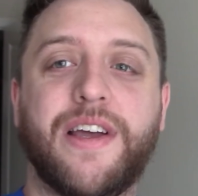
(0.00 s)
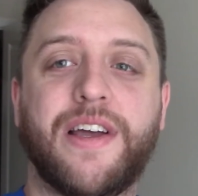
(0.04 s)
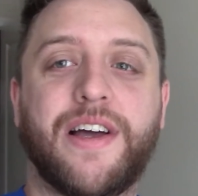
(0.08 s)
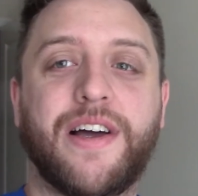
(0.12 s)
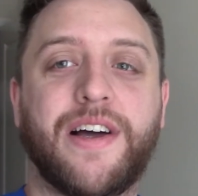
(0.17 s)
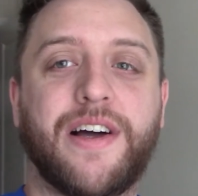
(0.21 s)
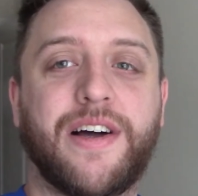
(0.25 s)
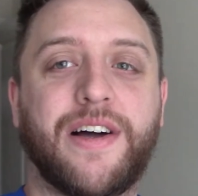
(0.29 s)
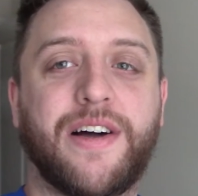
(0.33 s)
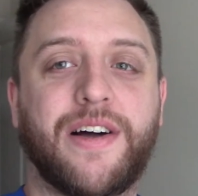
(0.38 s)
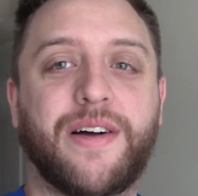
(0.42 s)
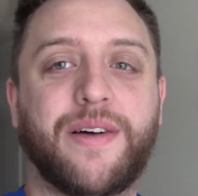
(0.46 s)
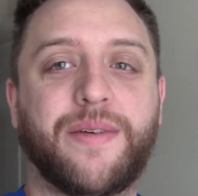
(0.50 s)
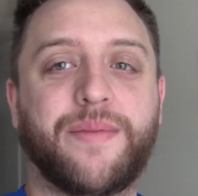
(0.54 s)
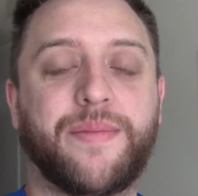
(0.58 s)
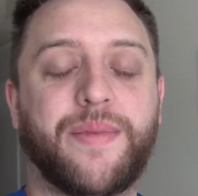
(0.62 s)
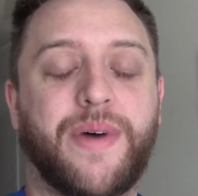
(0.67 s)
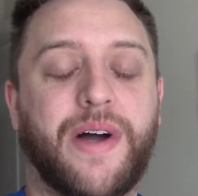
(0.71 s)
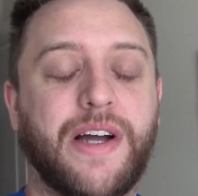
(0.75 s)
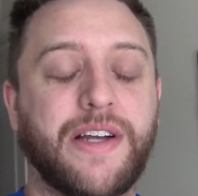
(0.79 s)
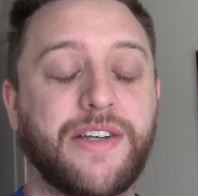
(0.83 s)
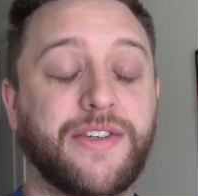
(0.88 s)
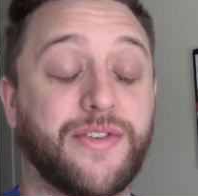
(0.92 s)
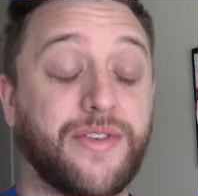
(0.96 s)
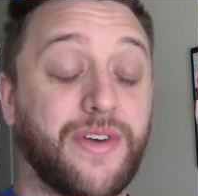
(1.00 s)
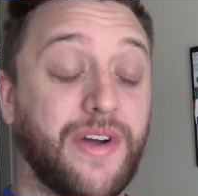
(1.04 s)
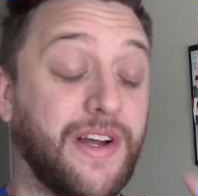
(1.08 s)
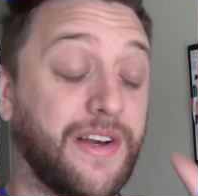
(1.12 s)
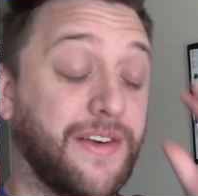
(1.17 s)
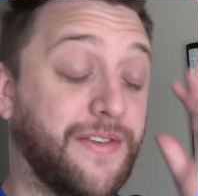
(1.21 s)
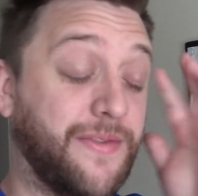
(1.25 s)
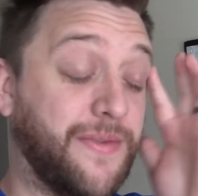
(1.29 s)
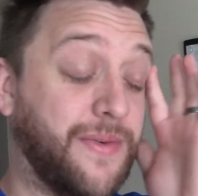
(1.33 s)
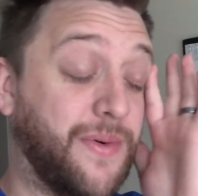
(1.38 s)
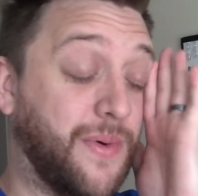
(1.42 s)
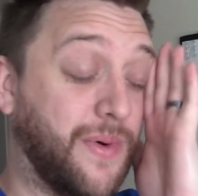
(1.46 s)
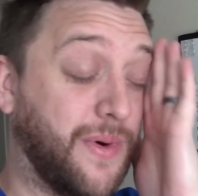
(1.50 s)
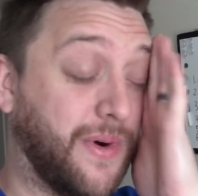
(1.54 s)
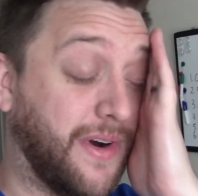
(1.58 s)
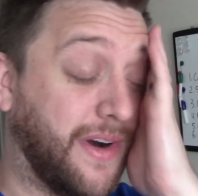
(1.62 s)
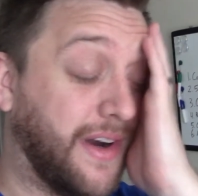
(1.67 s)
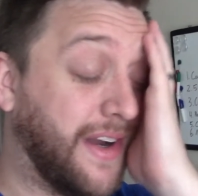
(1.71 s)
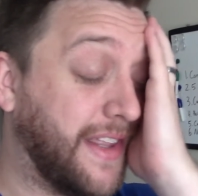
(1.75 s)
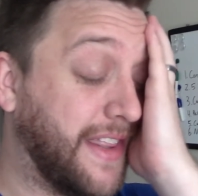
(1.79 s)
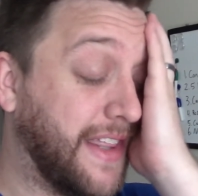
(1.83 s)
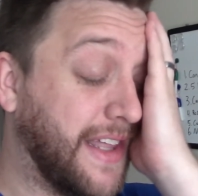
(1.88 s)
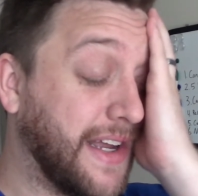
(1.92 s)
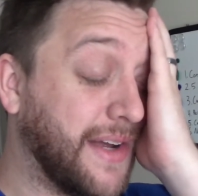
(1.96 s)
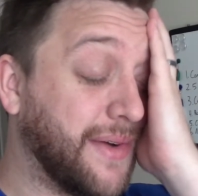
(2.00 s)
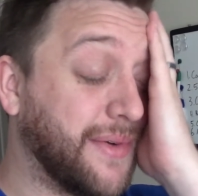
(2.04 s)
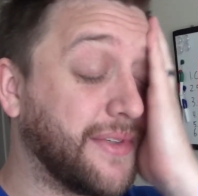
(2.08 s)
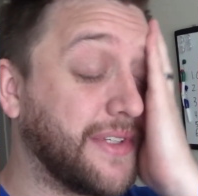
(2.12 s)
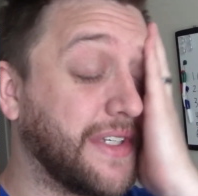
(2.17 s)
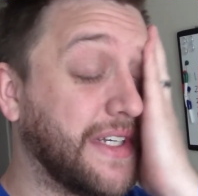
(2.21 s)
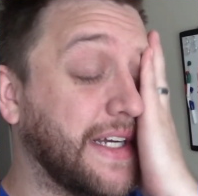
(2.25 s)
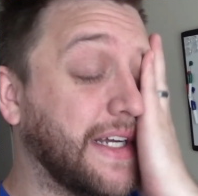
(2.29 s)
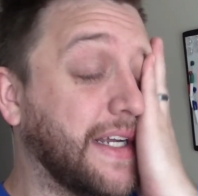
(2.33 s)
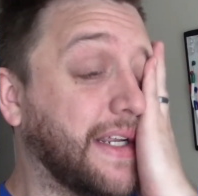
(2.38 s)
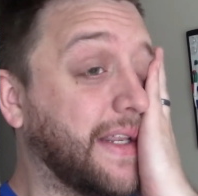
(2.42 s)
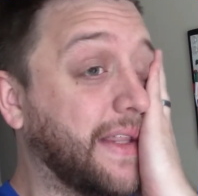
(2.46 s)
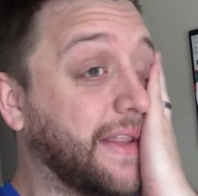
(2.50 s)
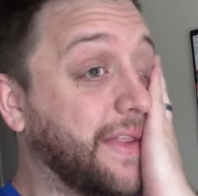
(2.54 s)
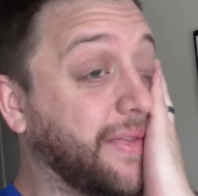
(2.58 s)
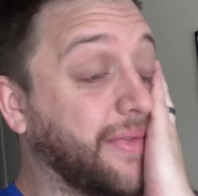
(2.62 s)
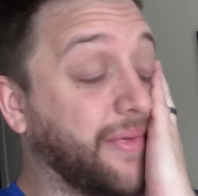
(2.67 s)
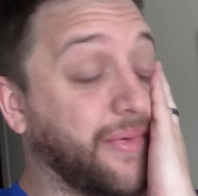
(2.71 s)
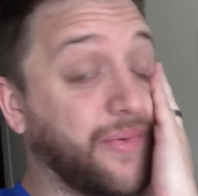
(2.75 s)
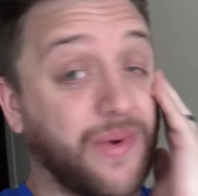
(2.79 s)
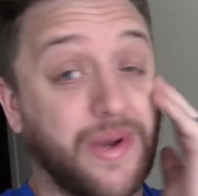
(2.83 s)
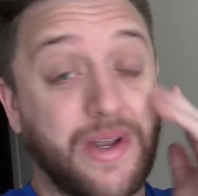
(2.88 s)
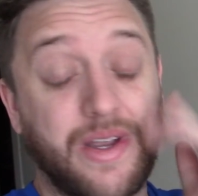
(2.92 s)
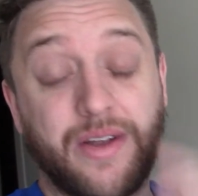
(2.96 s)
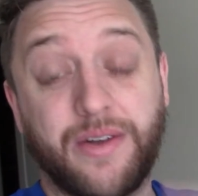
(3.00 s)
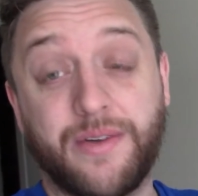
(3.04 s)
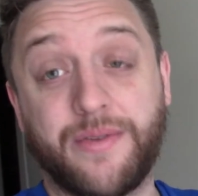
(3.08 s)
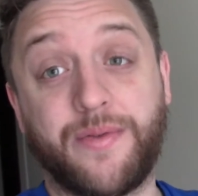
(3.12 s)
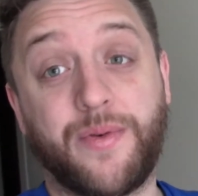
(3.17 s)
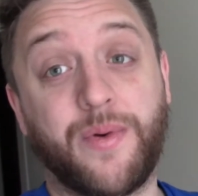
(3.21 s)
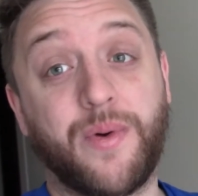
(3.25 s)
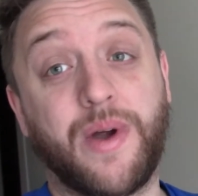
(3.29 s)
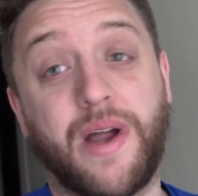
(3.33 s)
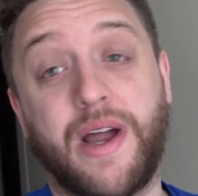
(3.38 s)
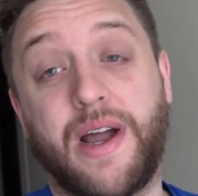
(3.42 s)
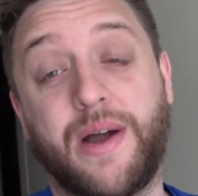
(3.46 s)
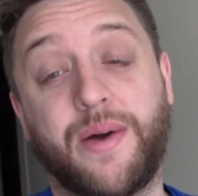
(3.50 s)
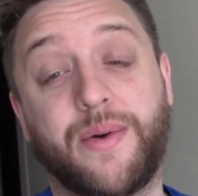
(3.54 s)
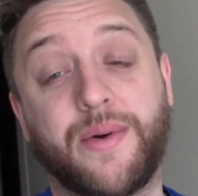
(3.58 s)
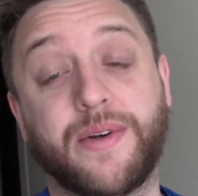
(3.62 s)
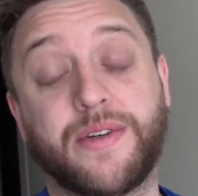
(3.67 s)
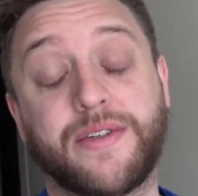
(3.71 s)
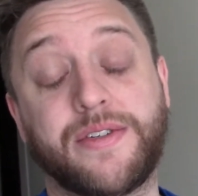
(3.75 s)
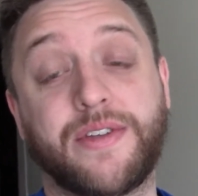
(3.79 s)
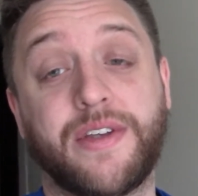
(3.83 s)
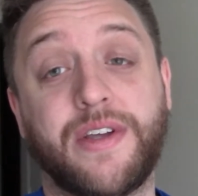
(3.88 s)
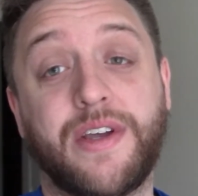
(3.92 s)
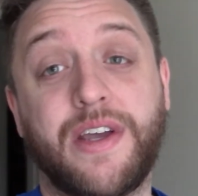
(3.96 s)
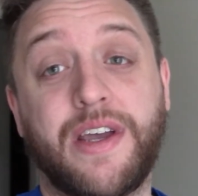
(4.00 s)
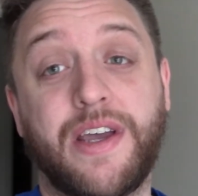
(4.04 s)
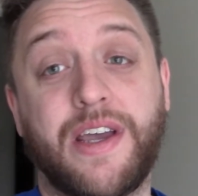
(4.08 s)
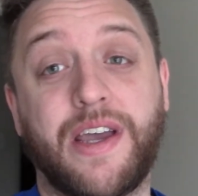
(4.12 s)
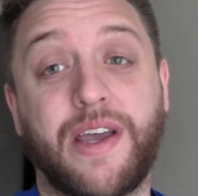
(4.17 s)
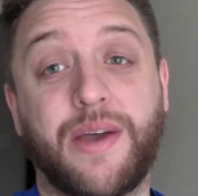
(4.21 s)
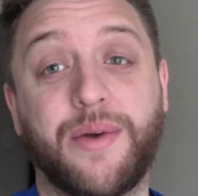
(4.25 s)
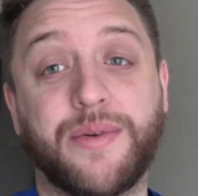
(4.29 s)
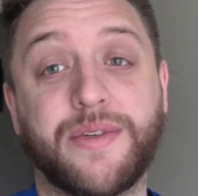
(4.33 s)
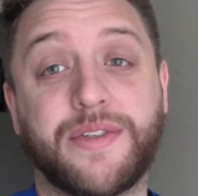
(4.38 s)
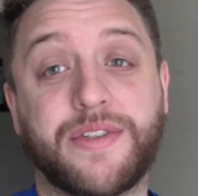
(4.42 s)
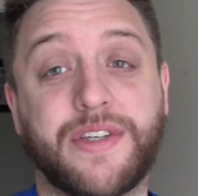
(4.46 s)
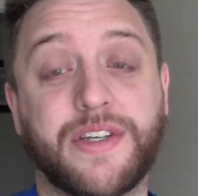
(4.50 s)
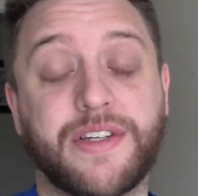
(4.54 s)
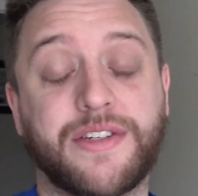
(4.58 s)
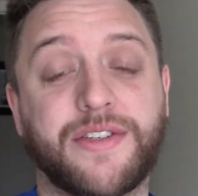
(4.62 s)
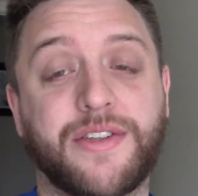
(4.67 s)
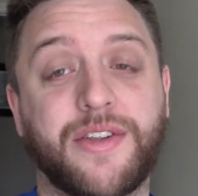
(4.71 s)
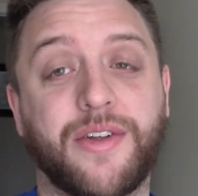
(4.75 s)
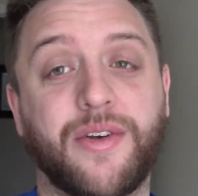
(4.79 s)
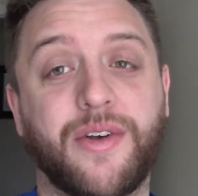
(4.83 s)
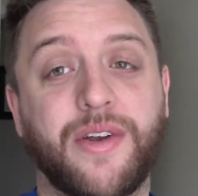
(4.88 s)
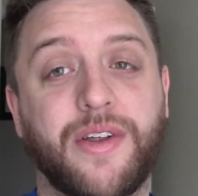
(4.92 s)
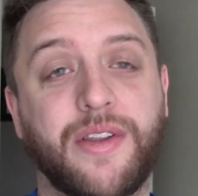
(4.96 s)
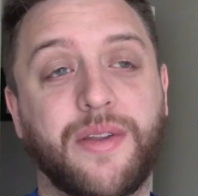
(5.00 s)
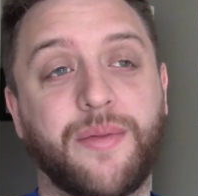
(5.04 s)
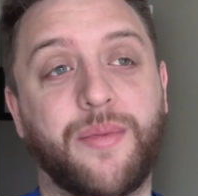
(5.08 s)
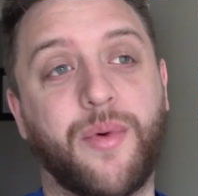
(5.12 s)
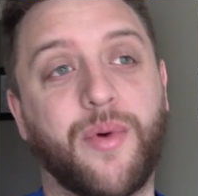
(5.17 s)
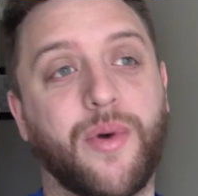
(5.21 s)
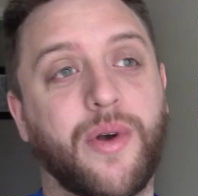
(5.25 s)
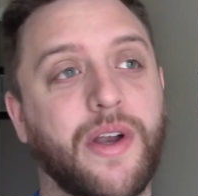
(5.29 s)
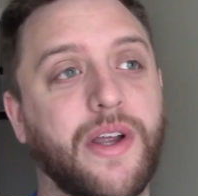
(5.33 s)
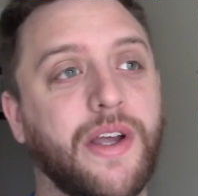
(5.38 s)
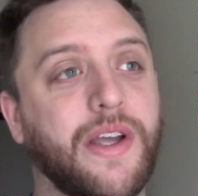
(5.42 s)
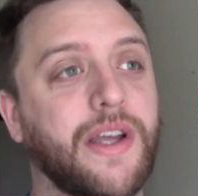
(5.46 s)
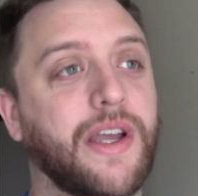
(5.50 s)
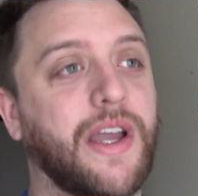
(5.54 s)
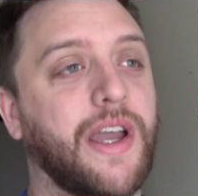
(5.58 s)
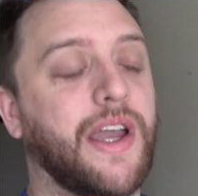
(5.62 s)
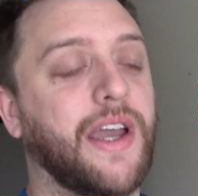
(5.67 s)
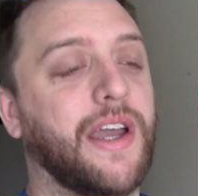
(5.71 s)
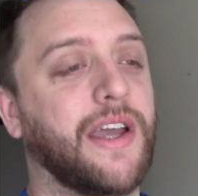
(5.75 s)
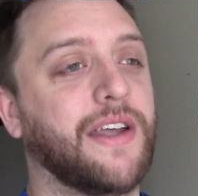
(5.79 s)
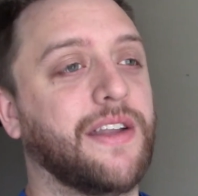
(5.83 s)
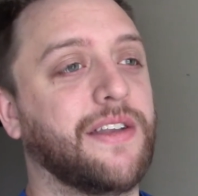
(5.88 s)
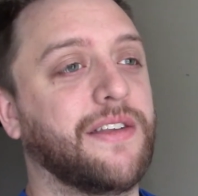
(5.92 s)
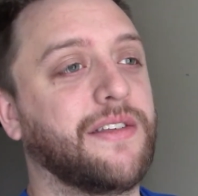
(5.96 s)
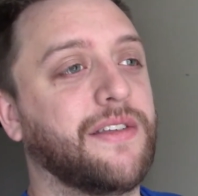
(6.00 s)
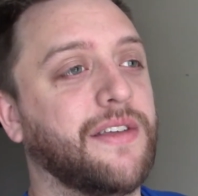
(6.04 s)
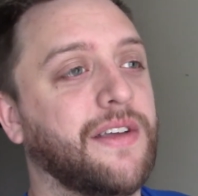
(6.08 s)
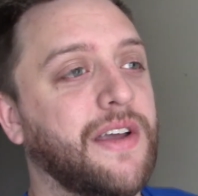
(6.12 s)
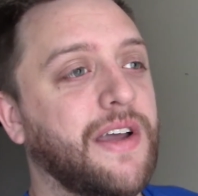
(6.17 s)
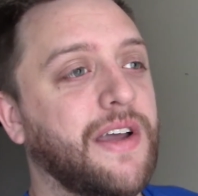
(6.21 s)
I tried for, I think it was like 3 or 4 hours. It was 6:30 in the morning and